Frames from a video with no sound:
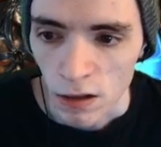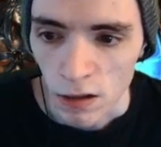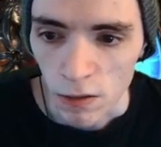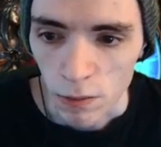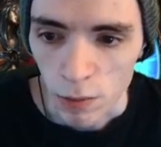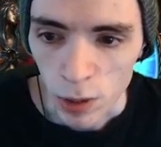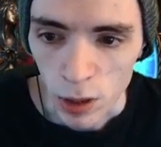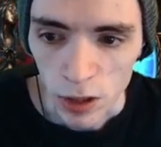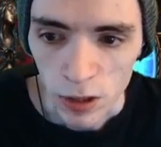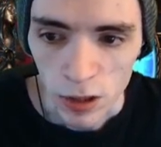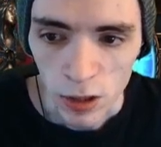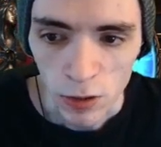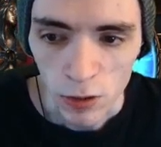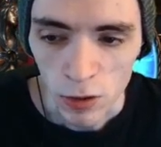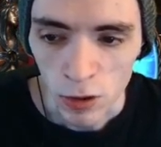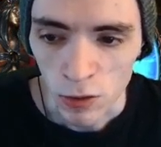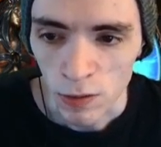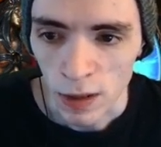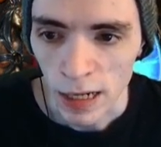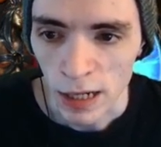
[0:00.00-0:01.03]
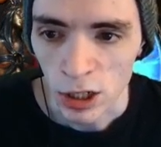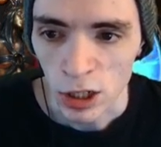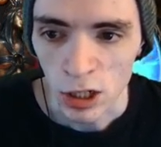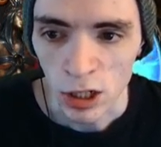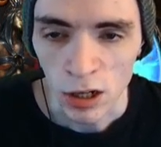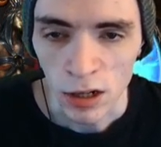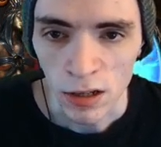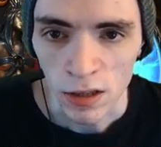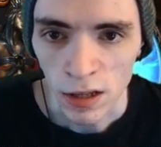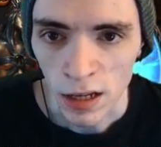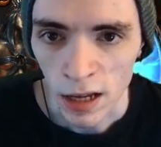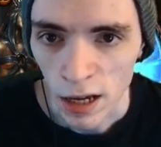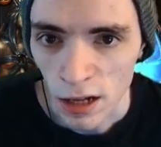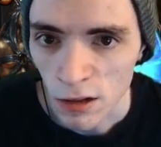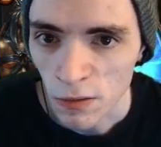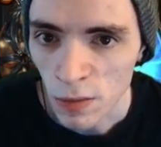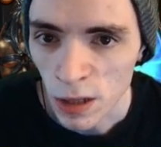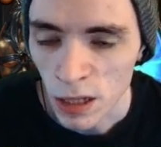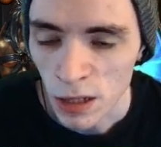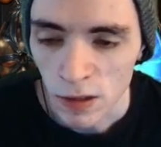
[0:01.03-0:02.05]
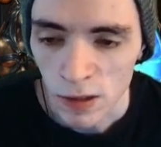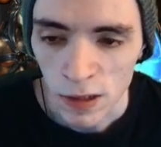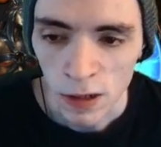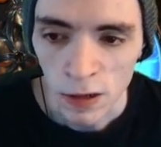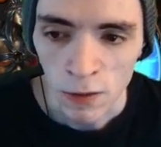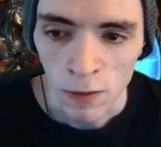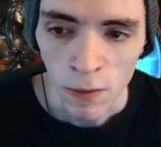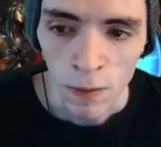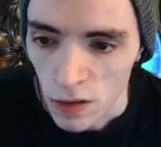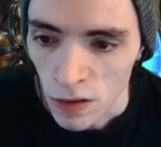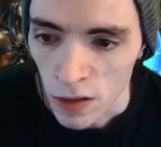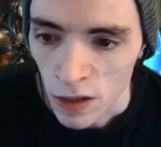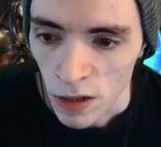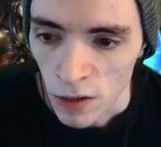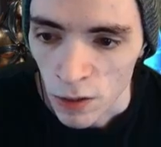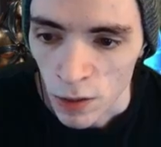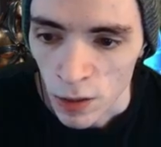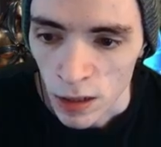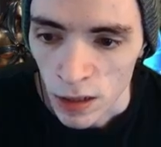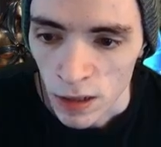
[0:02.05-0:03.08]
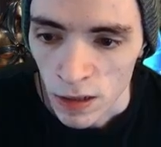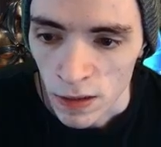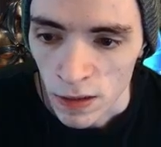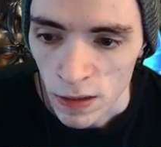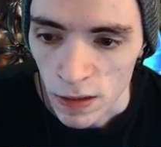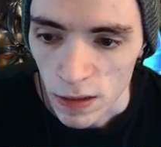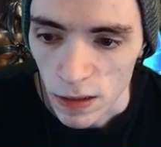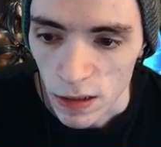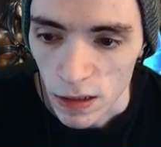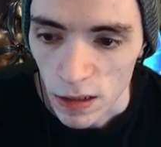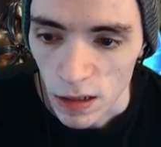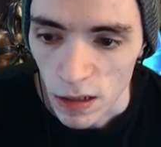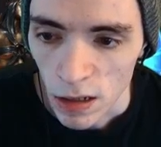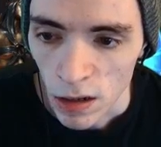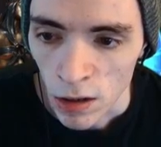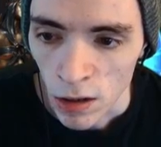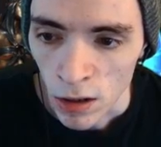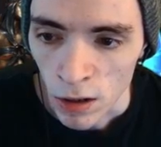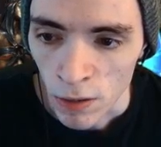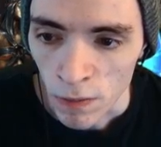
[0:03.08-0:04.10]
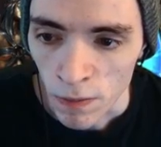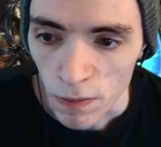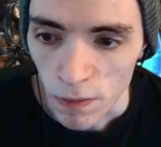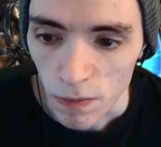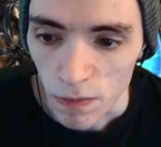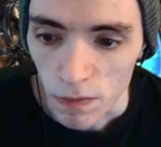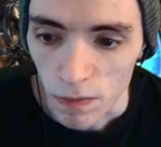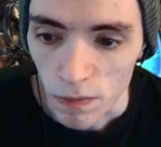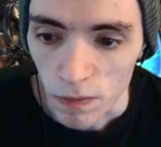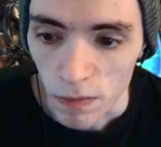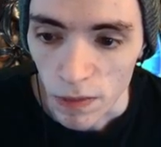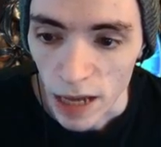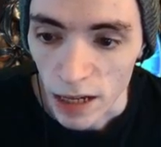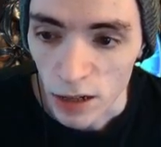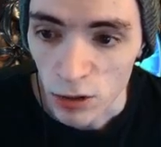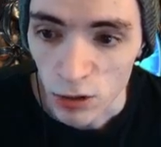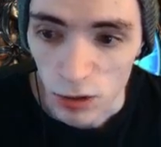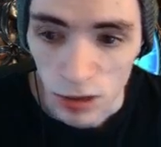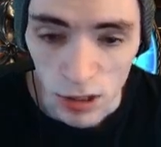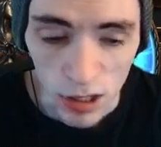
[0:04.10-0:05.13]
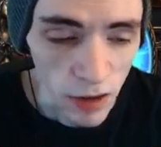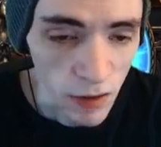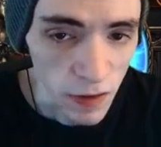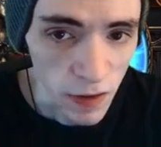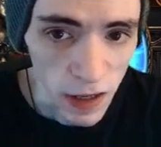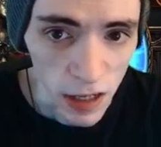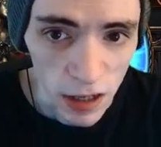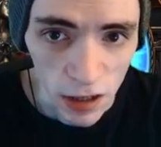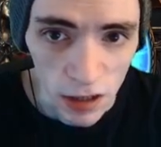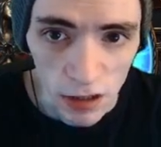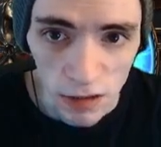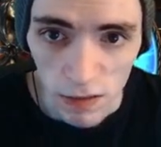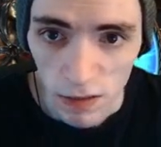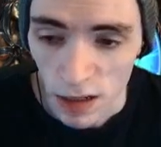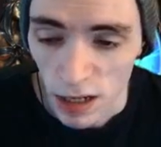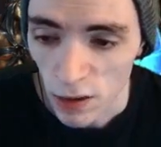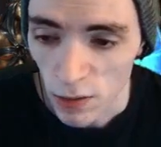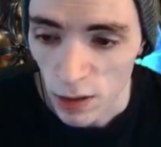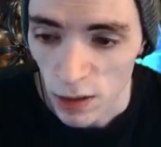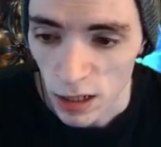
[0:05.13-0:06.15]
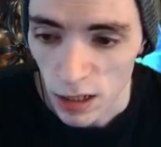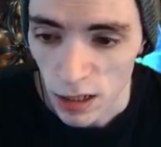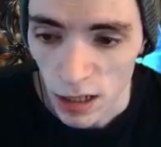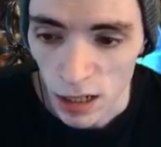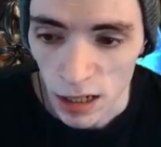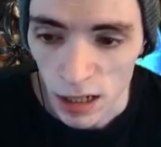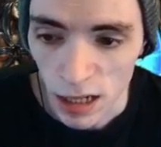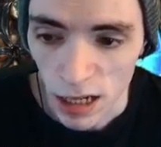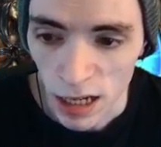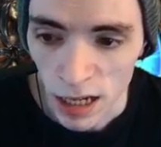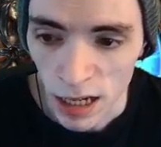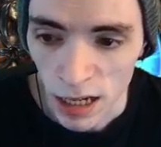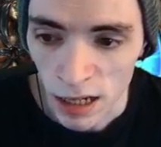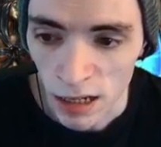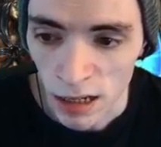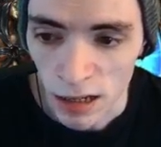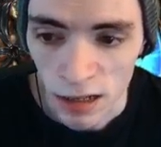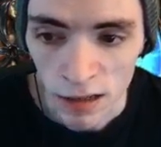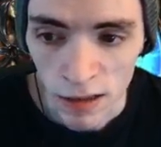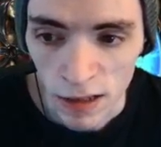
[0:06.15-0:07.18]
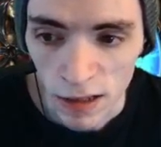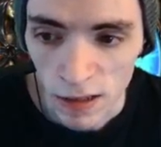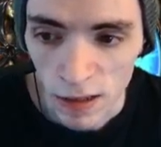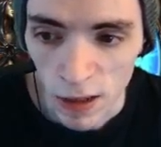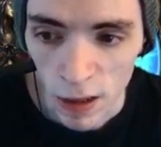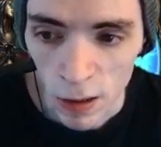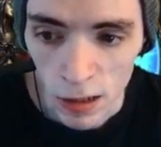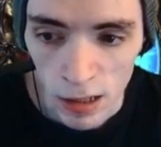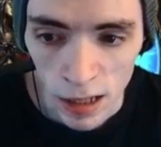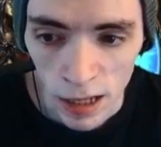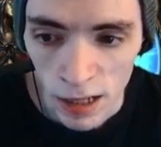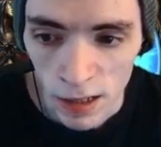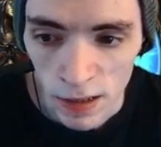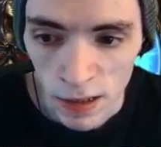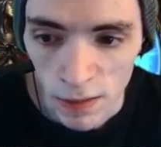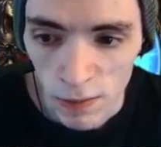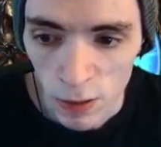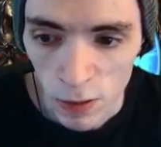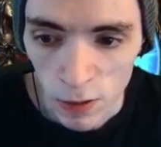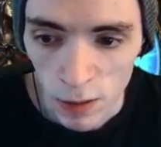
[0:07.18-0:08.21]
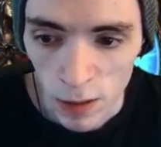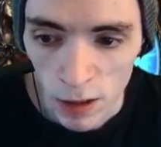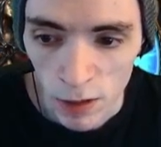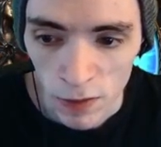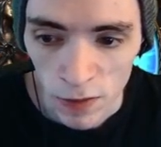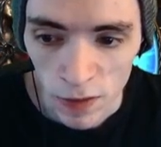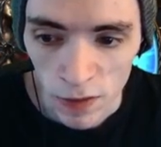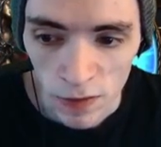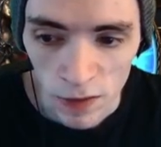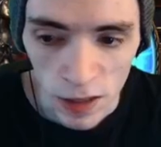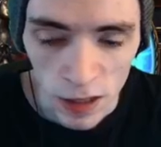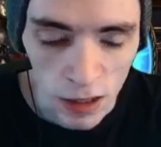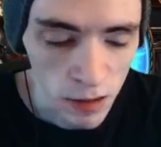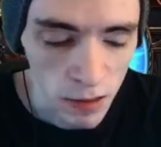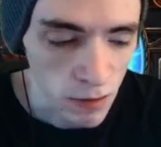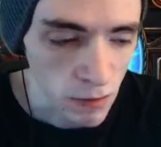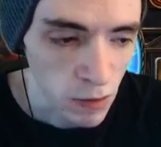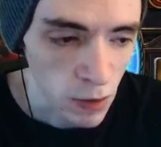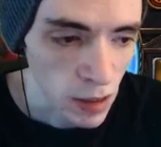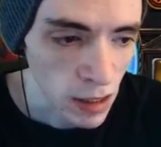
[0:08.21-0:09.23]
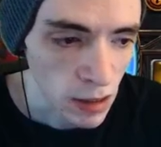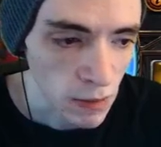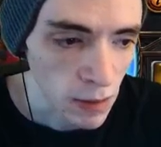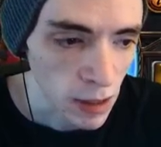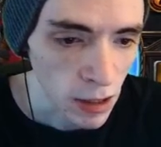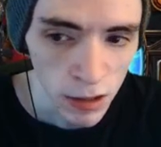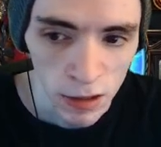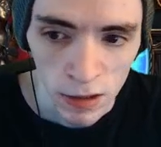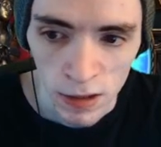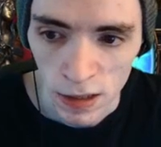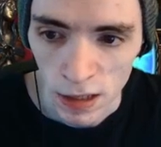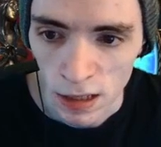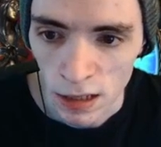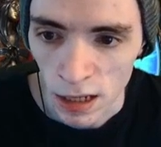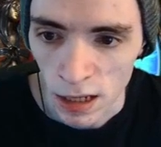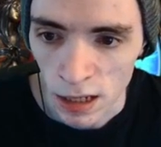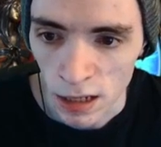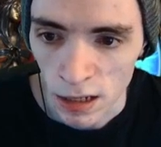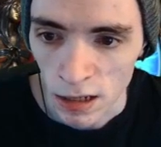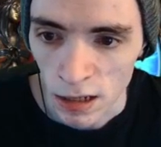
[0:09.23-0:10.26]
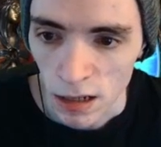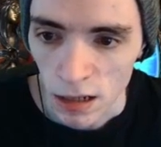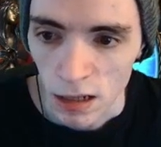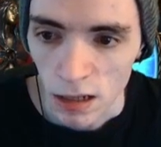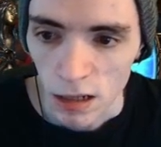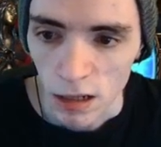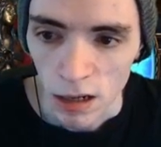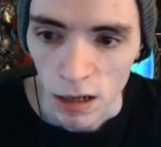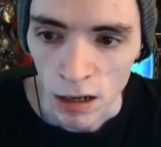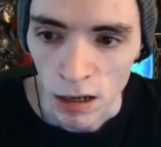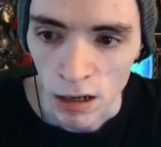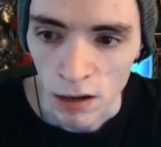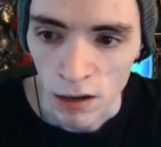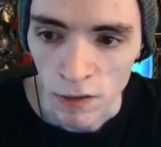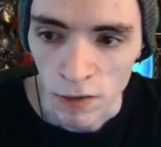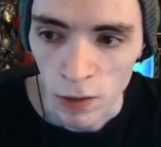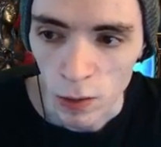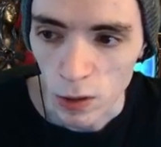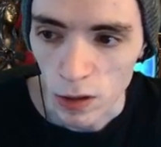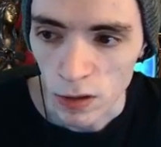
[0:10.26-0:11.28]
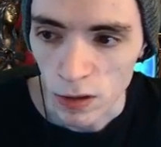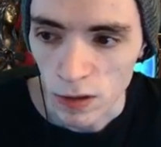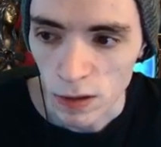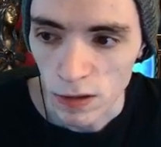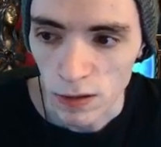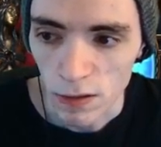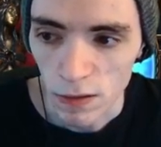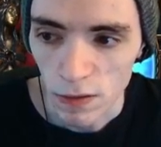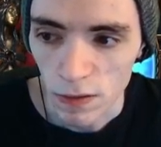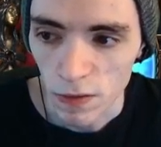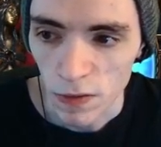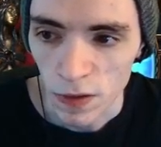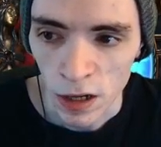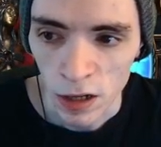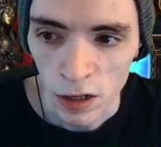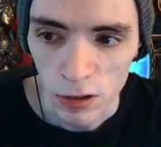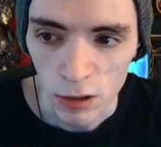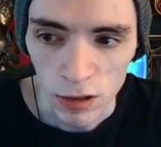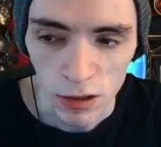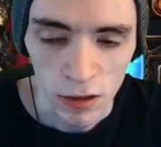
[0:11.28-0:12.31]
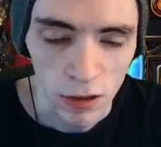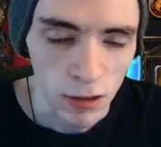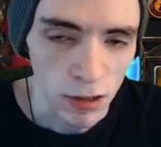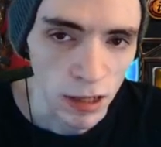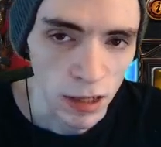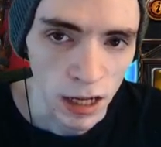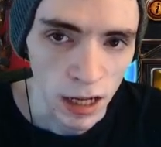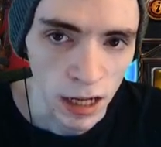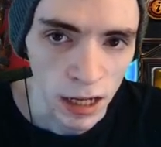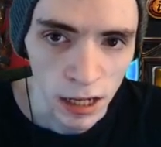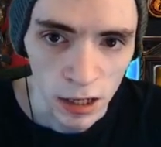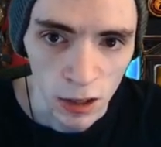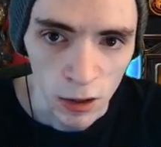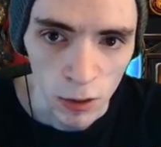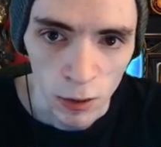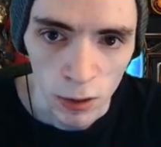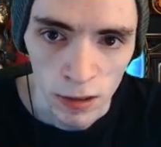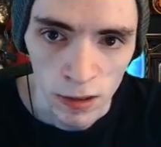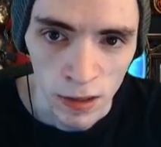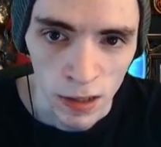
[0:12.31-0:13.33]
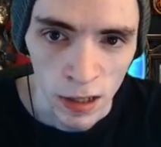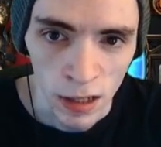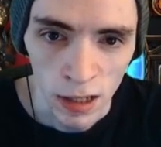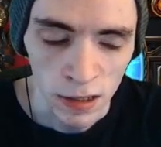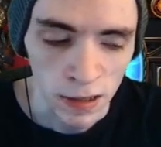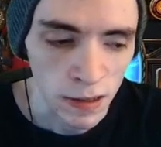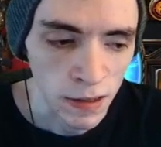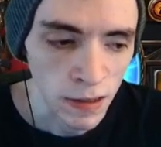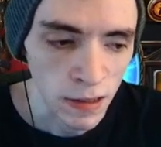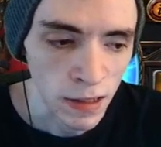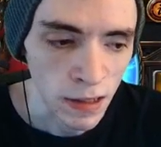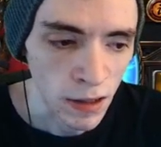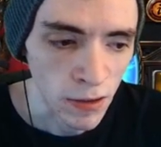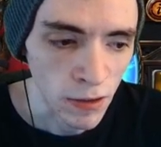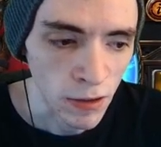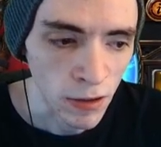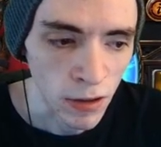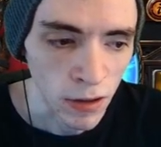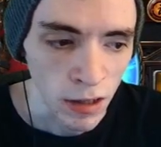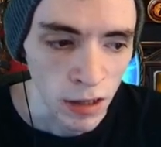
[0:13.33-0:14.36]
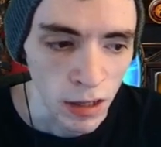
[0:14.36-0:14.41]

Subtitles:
+2 duration on the helmet. So there was extra stuff here that I worked on, and this all adds up to about 15, 20 mirrors. And then of course 139 Hinokora's locks is another